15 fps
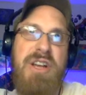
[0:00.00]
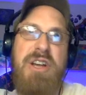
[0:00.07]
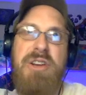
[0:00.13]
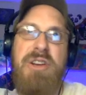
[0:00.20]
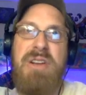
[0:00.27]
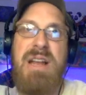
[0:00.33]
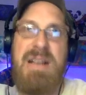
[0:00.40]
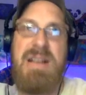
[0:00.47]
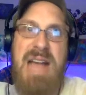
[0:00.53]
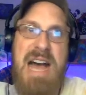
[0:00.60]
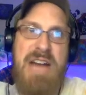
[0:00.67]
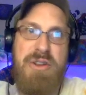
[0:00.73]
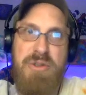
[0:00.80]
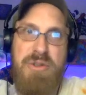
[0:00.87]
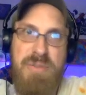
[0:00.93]
good
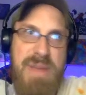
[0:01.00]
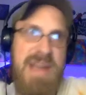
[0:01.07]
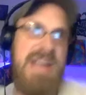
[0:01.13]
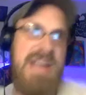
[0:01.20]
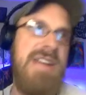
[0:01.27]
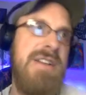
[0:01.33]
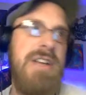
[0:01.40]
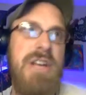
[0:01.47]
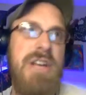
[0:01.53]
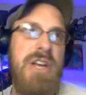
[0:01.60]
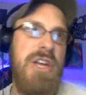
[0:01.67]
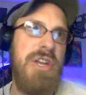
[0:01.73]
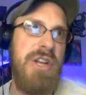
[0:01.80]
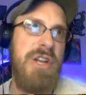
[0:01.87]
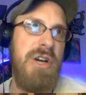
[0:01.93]
God who made,
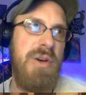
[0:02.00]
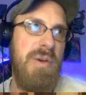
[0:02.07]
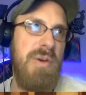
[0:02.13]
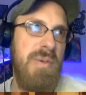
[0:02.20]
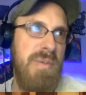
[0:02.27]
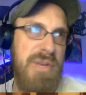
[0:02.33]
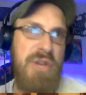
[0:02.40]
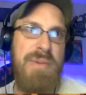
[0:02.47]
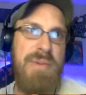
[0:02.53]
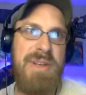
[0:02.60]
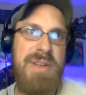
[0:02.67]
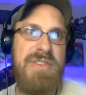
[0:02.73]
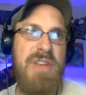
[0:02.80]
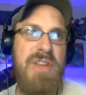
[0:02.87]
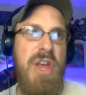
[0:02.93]

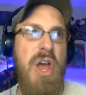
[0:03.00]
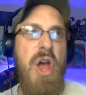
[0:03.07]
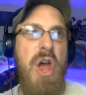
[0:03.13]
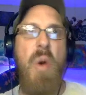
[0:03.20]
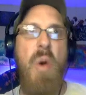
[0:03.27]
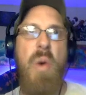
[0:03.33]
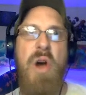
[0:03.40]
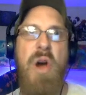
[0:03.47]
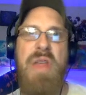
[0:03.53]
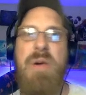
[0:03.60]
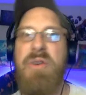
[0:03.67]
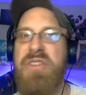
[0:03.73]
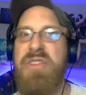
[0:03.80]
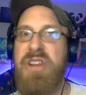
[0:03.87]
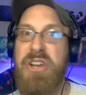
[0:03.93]
humans. Well, that
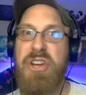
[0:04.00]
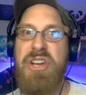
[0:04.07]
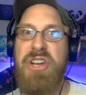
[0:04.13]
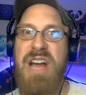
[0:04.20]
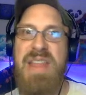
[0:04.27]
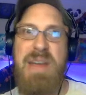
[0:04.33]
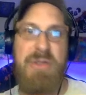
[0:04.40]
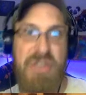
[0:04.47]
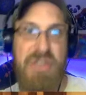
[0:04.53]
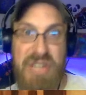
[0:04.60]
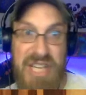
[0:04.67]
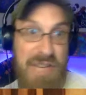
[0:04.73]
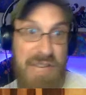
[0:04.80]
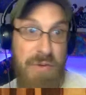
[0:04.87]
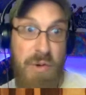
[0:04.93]
wasn't a good God. That was an
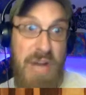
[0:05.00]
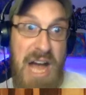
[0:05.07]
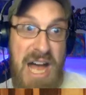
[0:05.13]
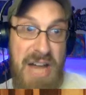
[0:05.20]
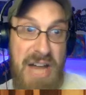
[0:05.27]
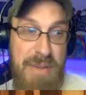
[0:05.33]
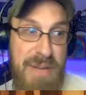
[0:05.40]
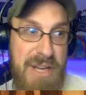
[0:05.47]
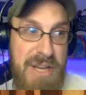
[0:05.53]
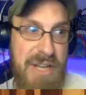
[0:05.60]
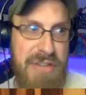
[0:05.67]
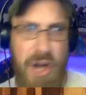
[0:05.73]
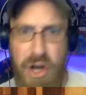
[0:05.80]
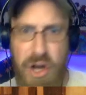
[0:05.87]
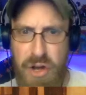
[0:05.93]
evil God,
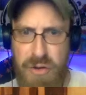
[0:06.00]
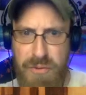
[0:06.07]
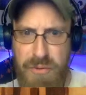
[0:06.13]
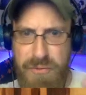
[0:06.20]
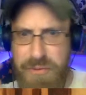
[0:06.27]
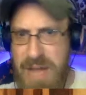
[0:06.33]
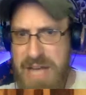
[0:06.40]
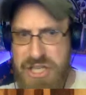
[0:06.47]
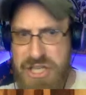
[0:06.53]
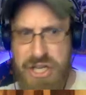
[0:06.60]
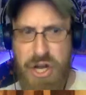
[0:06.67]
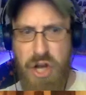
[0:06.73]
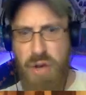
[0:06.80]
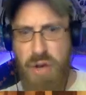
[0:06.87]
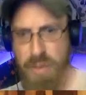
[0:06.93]
because all flesh and
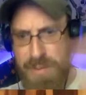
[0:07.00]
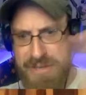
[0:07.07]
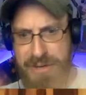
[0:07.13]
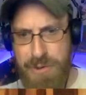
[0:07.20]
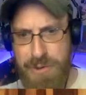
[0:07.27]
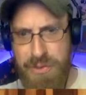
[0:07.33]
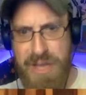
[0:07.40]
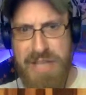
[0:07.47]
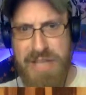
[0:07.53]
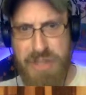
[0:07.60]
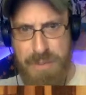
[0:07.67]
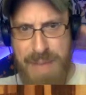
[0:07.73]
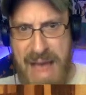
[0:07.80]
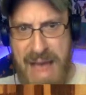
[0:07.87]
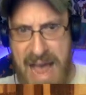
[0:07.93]
all material things are
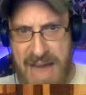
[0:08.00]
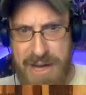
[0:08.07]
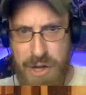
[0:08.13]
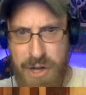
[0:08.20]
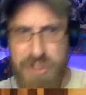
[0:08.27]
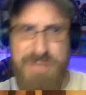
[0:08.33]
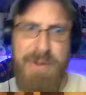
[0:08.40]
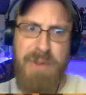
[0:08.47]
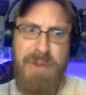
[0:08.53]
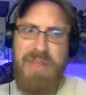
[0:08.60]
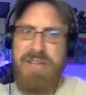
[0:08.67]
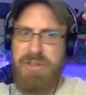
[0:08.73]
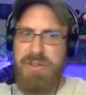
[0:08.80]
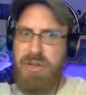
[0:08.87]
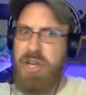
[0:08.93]
bad and all spirit
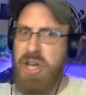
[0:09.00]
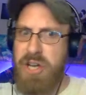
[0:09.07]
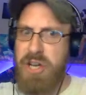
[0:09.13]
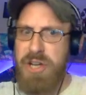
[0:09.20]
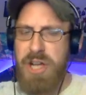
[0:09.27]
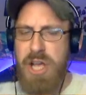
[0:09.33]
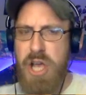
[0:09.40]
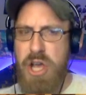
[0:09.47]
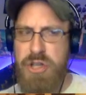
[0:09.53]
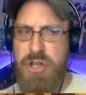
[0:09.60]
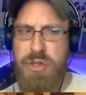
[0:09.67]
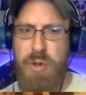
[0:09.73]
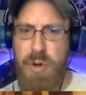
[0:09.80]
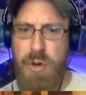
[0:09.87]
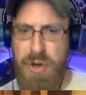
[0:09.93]
things are good.
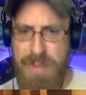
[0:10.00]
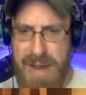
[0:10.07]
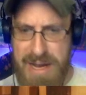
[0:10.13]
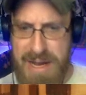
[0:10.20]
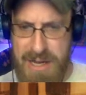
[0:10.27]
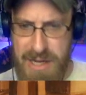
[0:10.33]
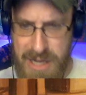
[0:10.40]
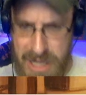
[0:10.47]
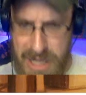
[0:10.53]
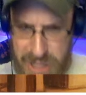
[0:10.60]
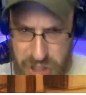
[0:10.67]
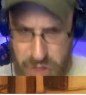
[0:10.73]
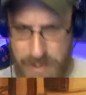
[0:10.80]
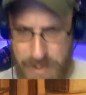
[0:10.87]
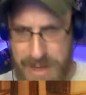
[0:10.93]
So in order to make a
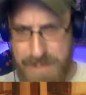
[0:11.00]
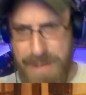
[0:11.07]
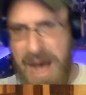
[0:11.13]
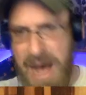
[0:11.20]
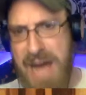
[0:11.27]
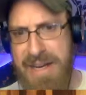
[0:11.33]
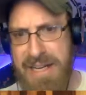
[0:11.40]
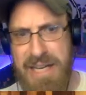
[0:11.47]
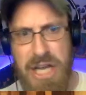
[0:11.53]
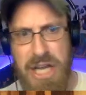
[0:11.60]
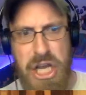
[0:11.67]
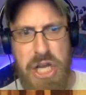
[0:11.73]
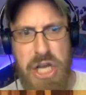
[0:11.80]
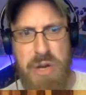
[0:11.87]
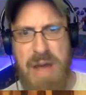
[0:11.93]
human body,
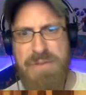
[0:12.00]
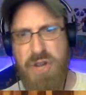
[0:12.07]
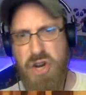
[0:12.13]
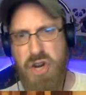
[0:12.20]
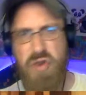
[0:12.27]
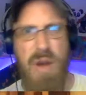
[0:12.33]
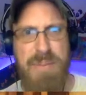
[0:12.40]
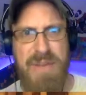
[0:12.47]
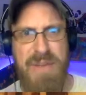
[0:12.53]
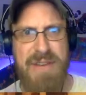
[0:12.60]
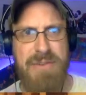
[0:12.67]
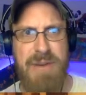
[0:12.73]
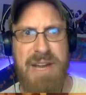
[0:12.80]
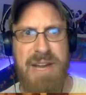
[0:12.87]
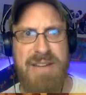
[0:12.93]
you'd have to corrupt it,
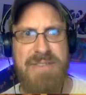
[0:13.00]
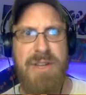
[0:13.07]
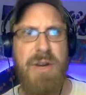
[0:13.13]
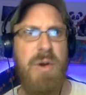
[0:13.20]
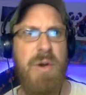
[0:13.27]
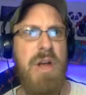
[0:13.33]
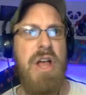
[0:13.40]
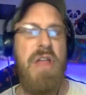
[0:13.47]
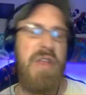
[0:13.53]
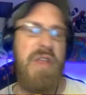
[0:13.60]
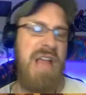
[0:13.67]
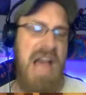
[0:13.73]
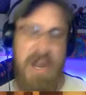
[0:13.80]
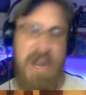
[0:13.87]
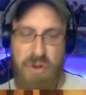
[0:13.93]
right? So the
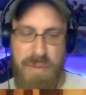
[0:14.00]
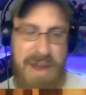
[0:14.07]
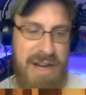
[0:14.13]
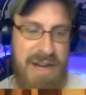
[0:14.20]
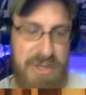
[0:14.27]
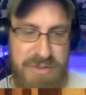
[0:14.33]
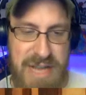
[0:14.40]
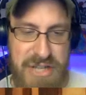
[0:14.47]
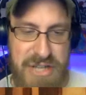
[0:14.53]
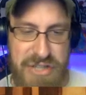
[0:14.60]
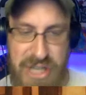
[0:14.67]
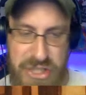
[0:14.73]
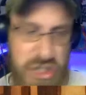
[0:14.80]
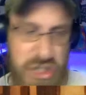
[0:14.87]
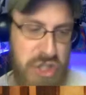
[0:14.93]
God who made us was actually
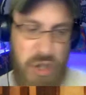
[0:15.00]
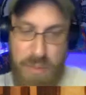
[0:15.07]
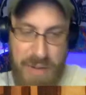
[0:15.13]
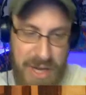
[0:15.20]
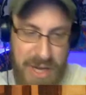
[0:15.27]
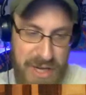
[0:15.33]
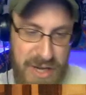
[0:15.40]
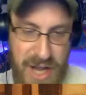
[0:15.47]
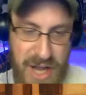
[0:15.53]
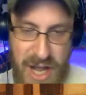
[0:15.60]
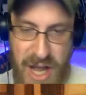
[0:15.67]
a stupid,